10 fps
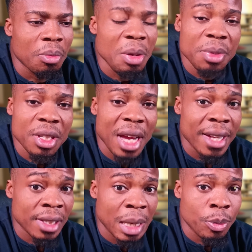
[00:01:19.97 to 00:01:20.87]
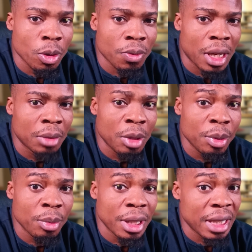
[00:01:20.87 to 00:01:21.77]
maybe I slept off and
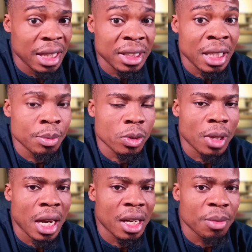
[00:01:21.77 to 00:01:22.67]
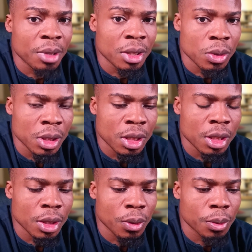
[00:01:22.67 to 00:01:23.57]
maybe my dad came to carry me to the
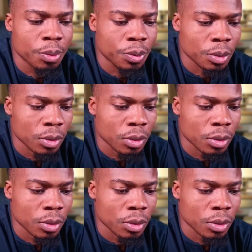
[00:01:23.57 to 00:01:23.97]
sitting room.